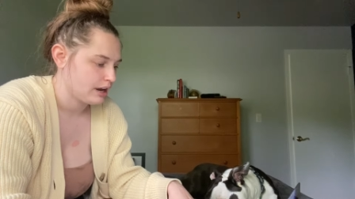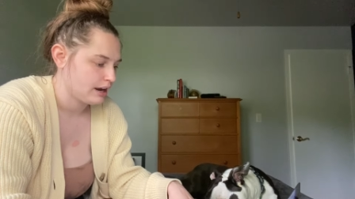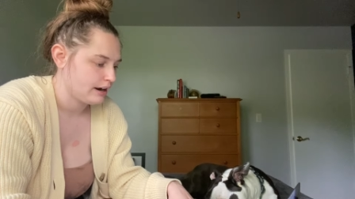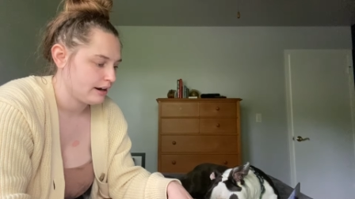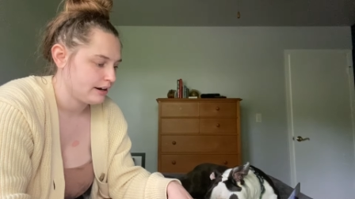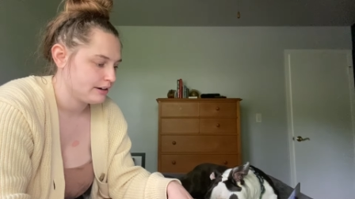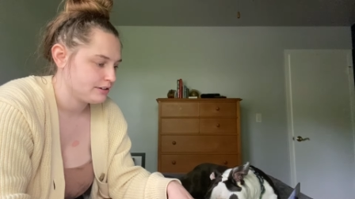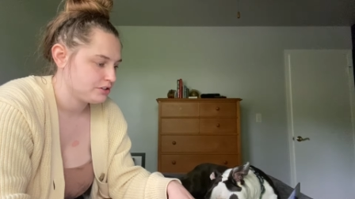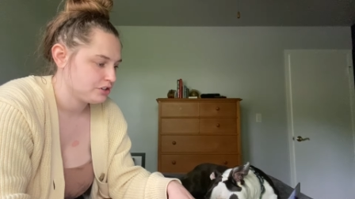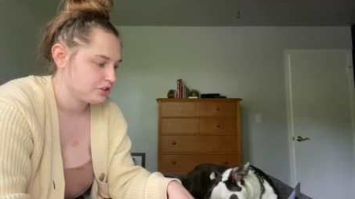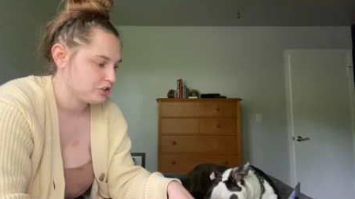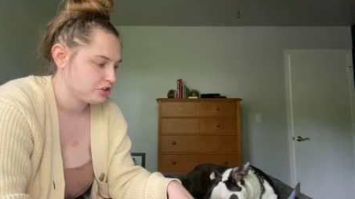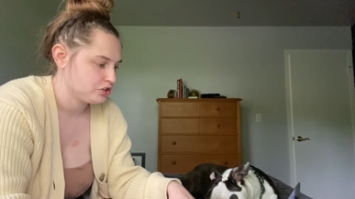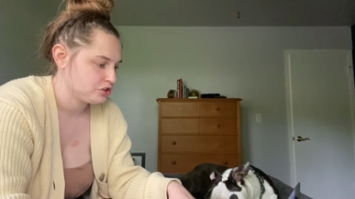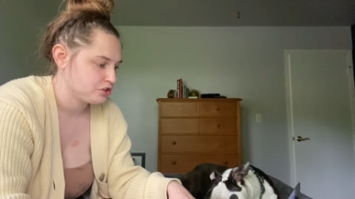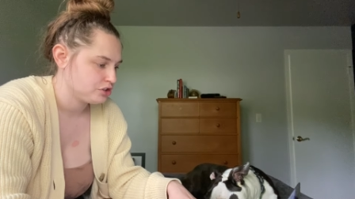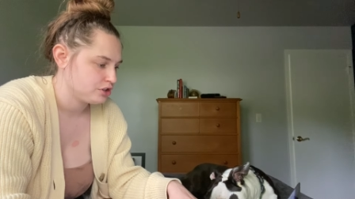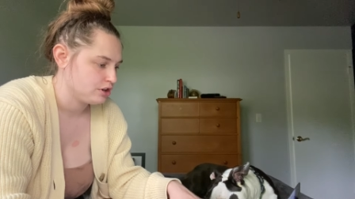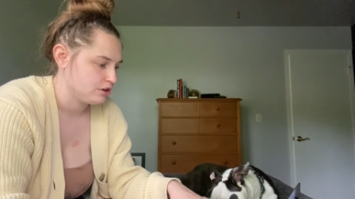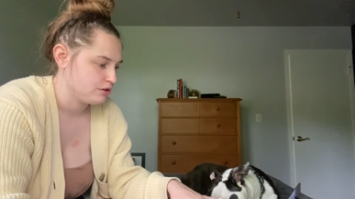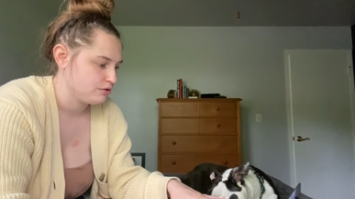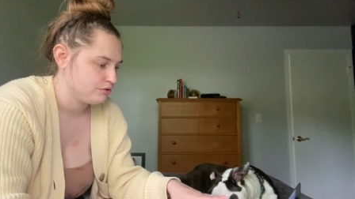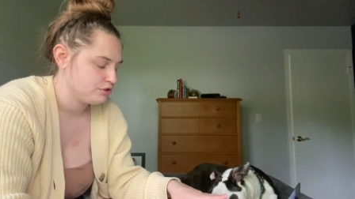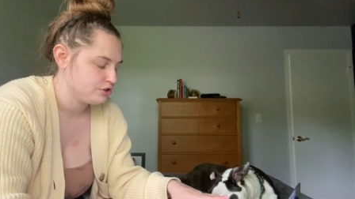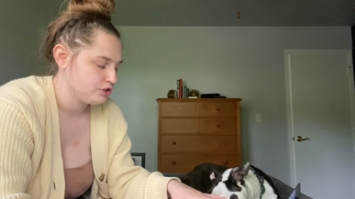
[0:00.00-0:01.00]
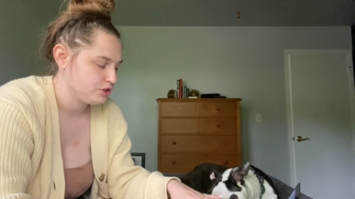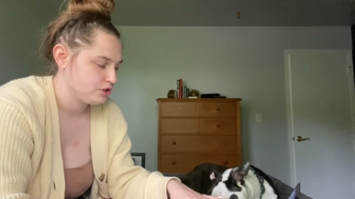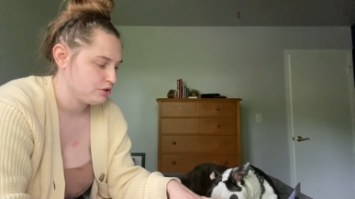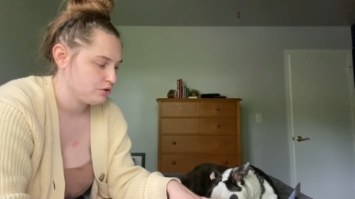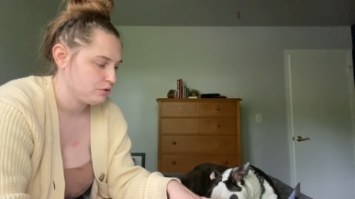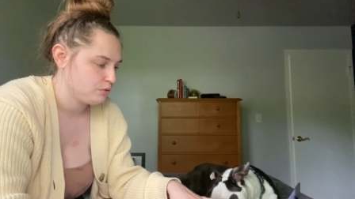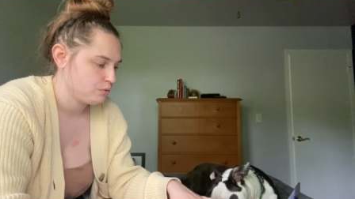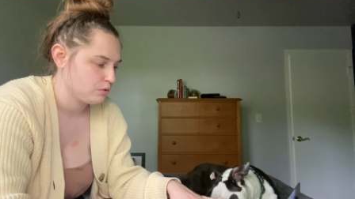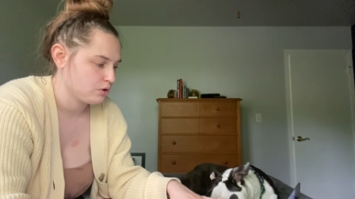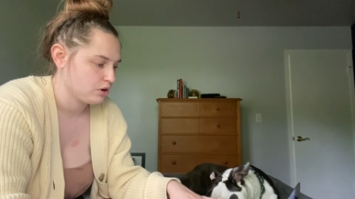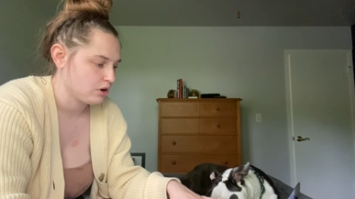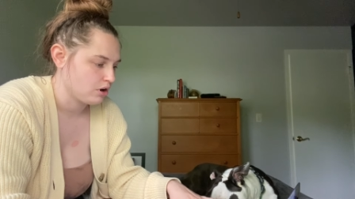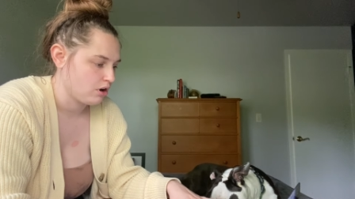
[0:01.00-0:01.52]
I just showed you
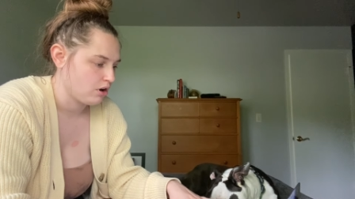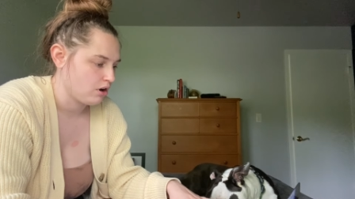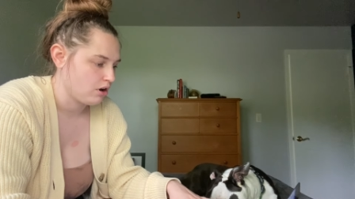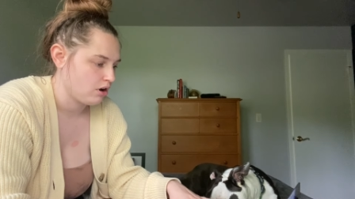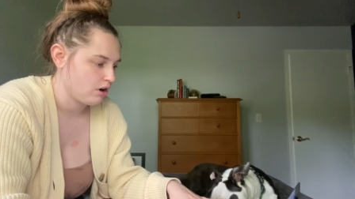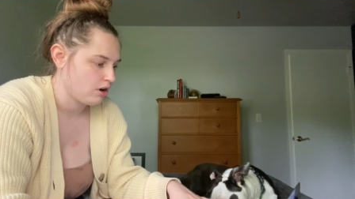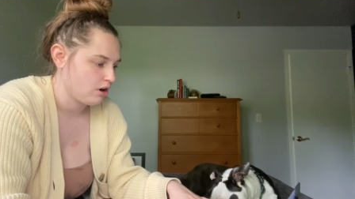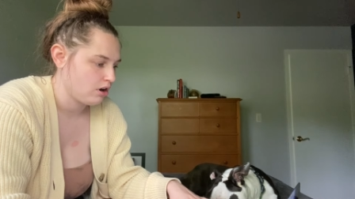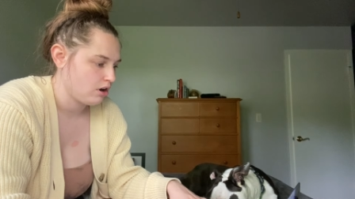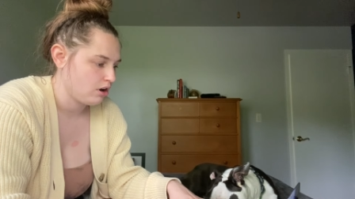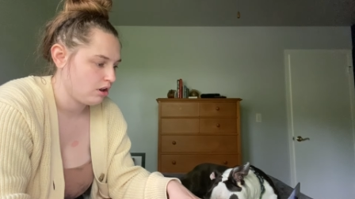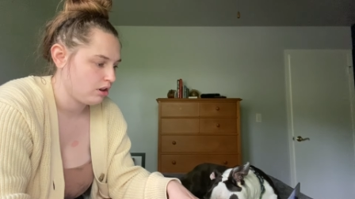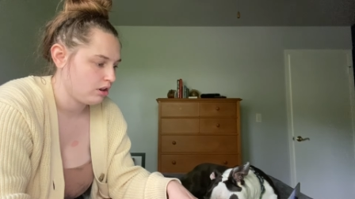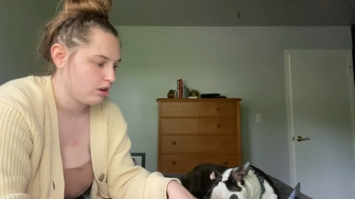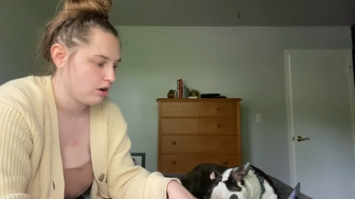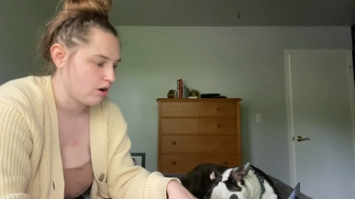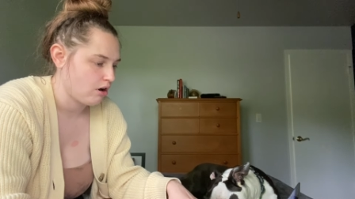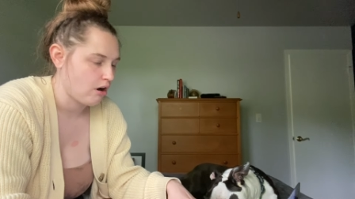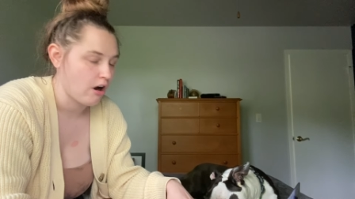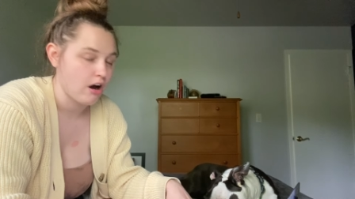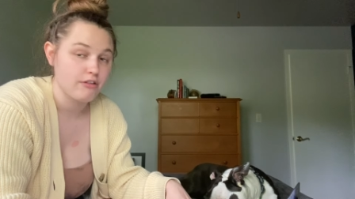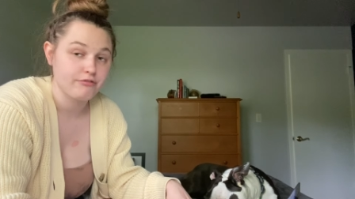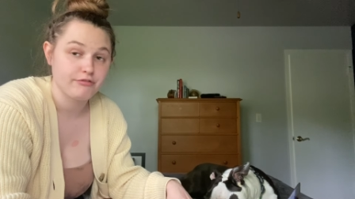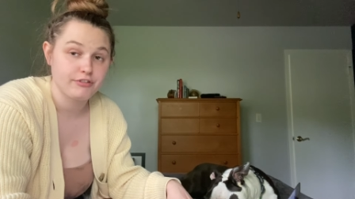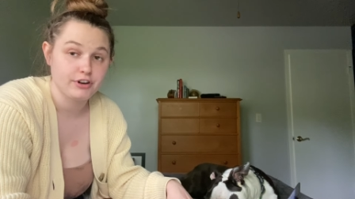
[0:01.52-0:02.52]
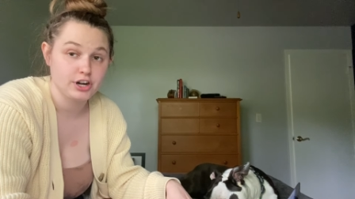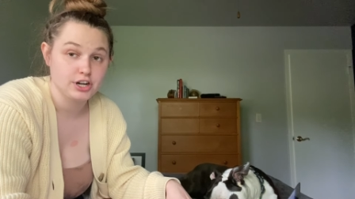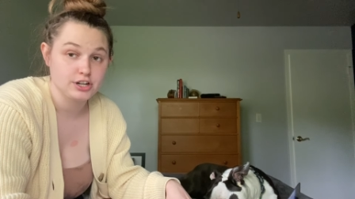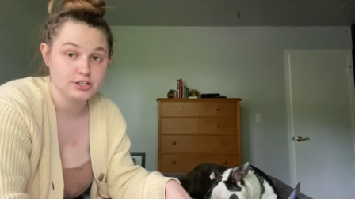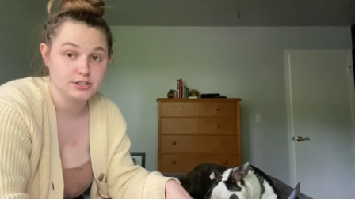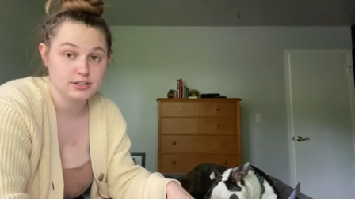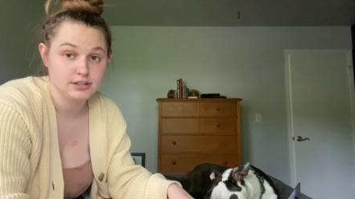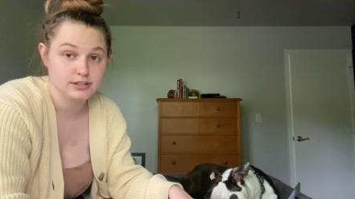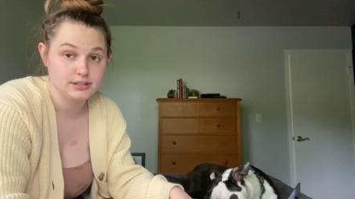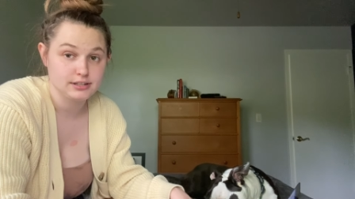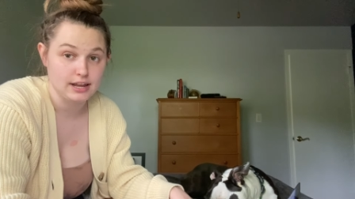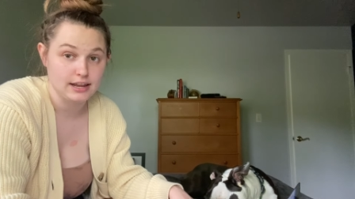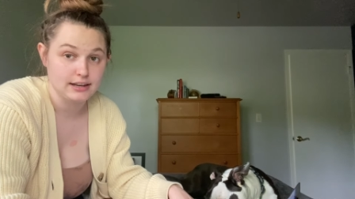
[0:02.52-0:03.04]
were all
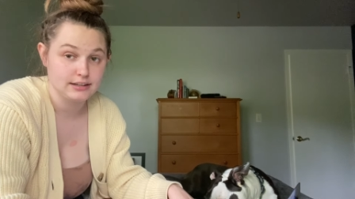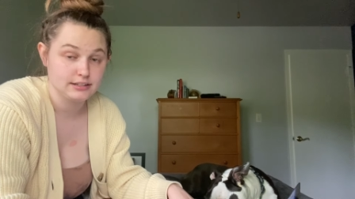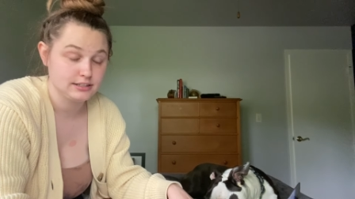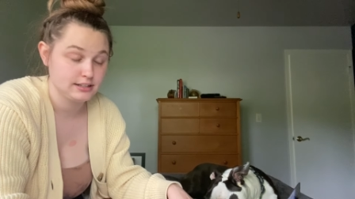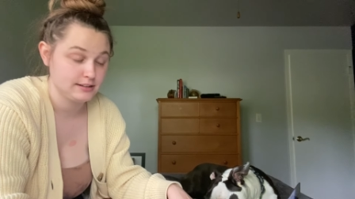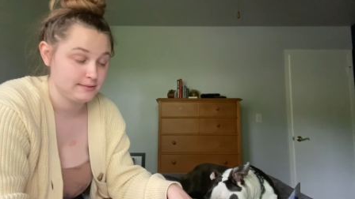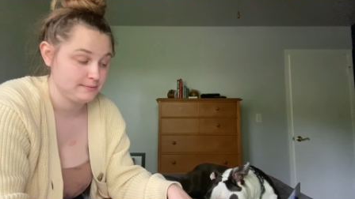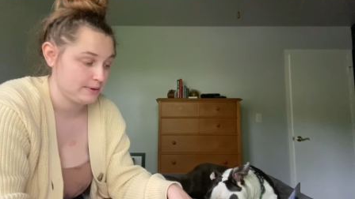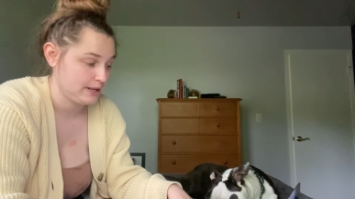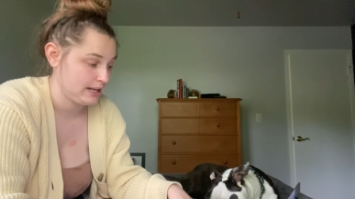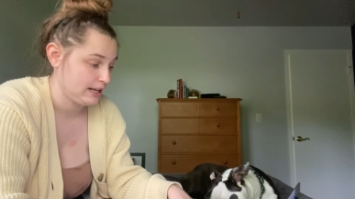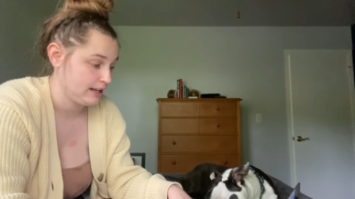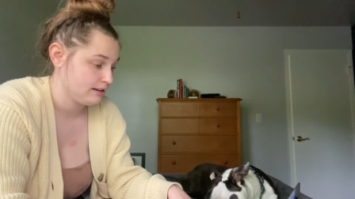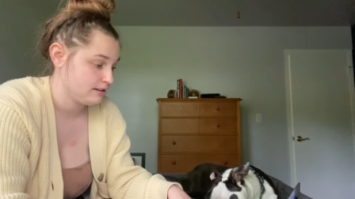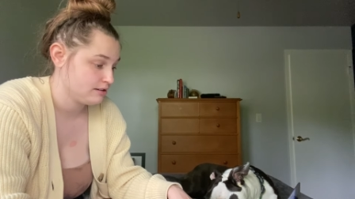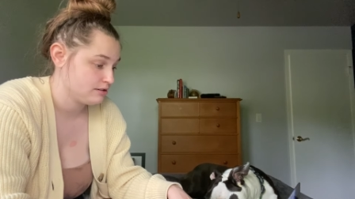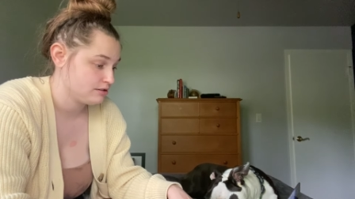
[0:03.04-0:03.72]
offers sent to me,